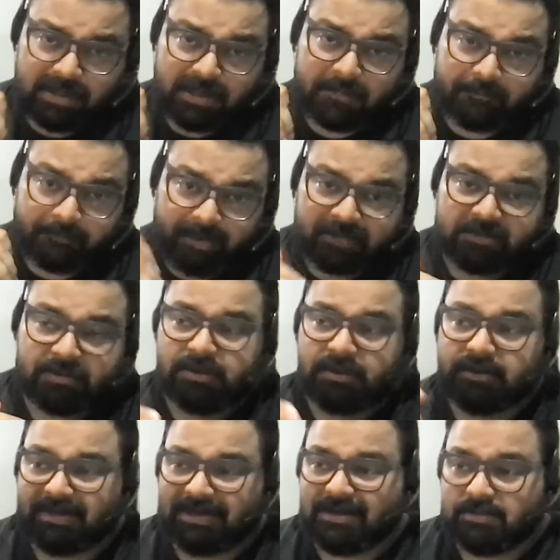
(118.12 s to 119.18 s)
method
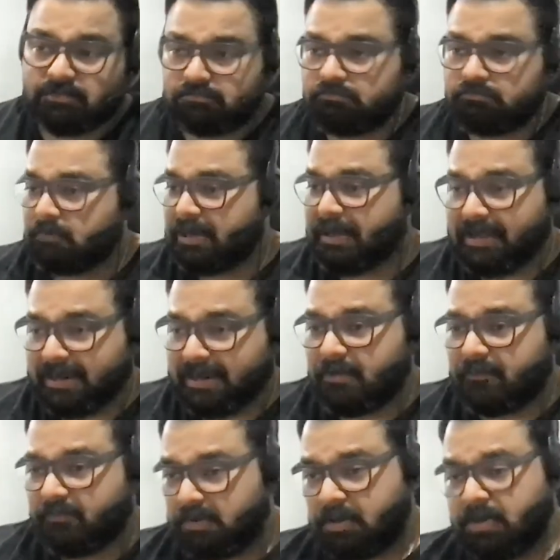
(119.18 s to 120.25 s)
that I kind
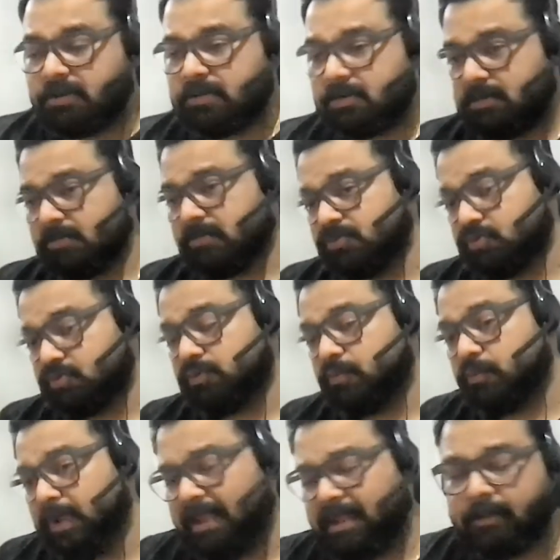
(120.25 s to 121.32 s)
of learned through the
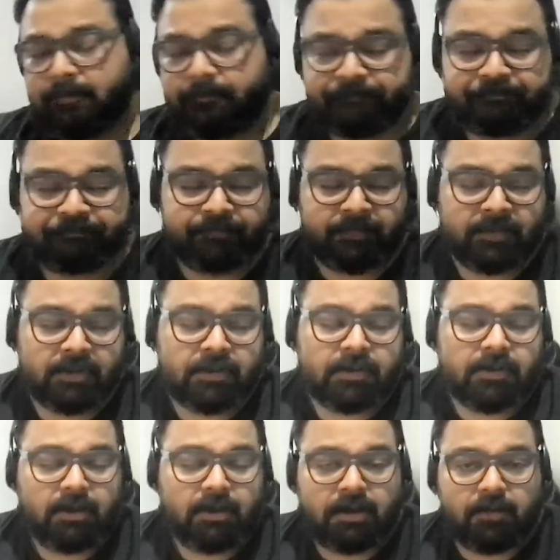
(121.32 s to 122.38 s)
way,
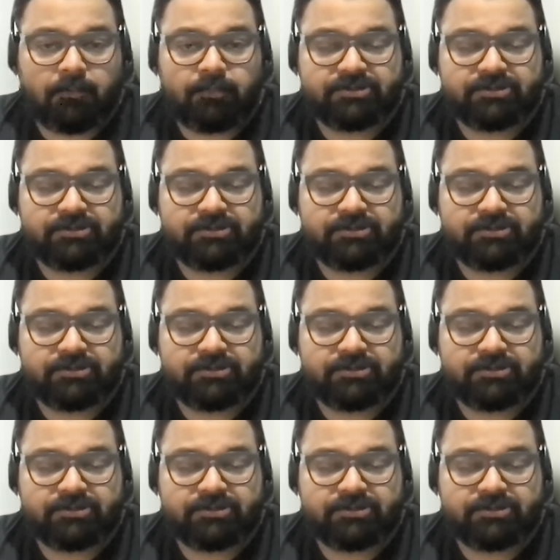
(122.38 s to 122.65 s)
which